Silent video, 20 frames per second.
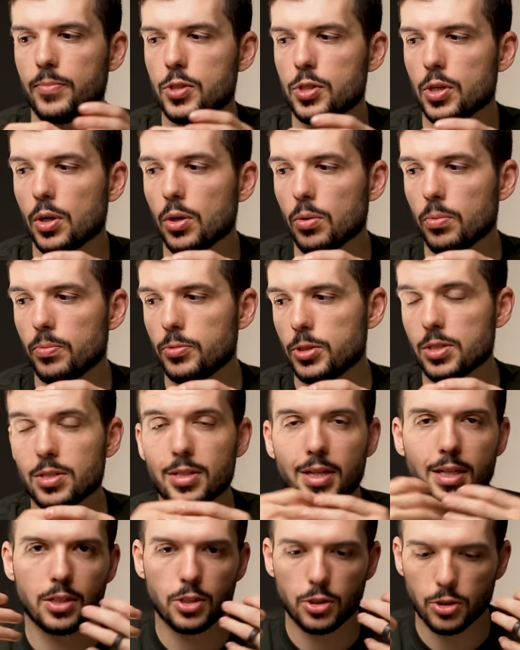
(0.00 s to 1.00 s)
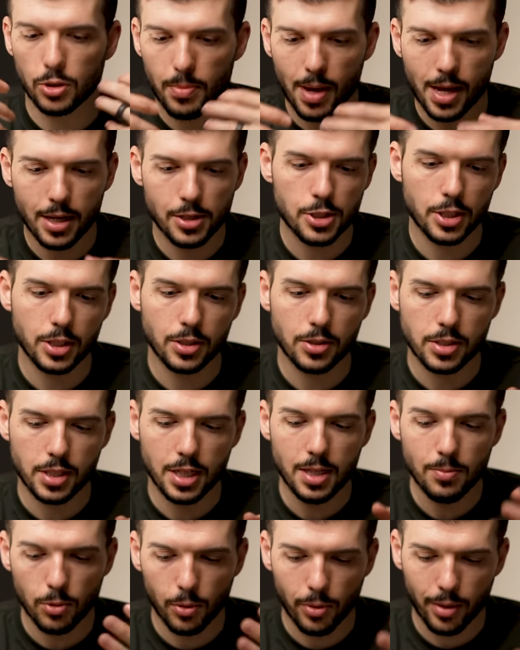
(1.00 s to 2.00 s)
So just like you're managing your
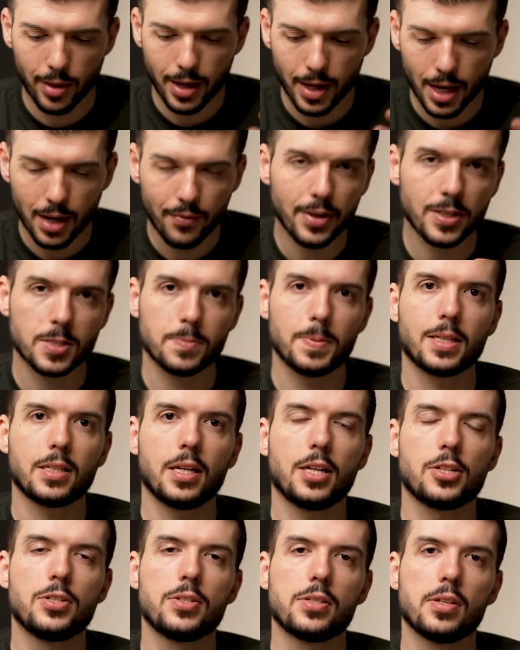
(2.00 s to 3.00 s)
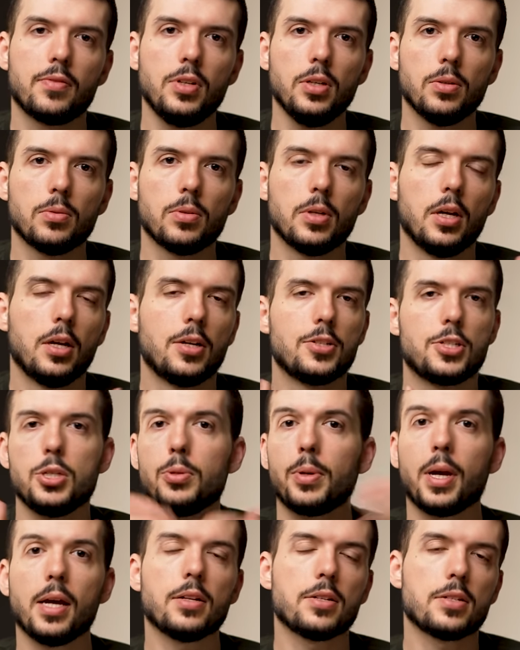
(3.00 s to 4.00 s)
team, well, they have expectations of you. So you
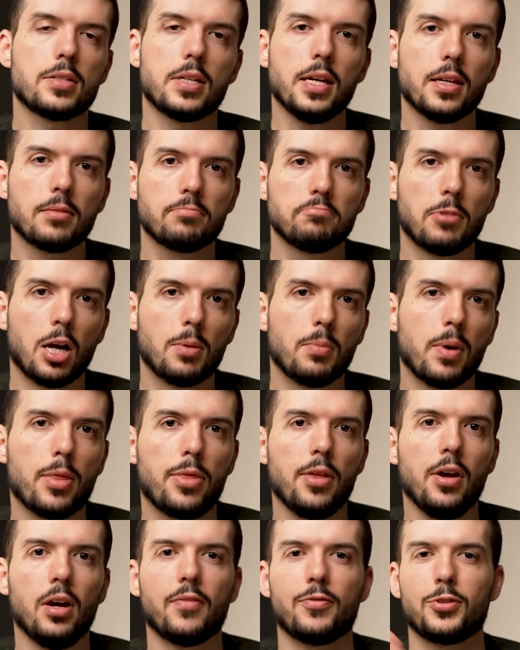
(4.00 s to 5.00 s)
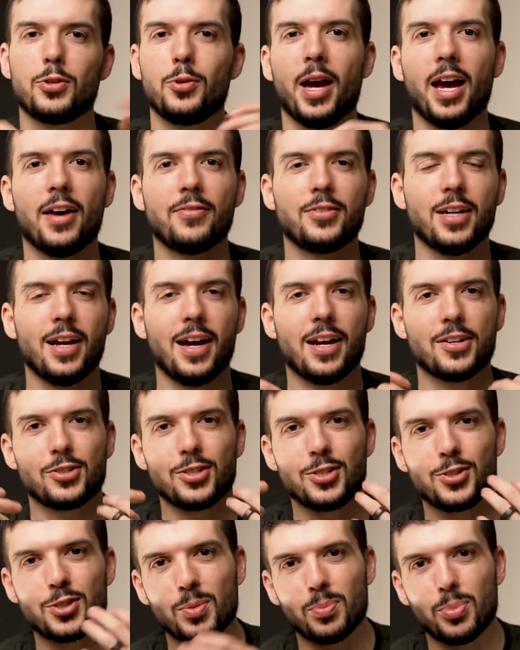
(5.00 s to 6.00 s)
can't just take a month off. You have to
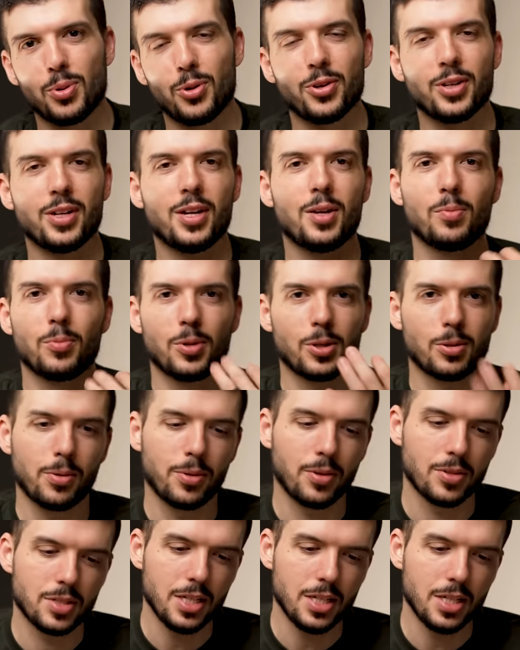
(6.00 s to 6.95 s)
actually support and work with your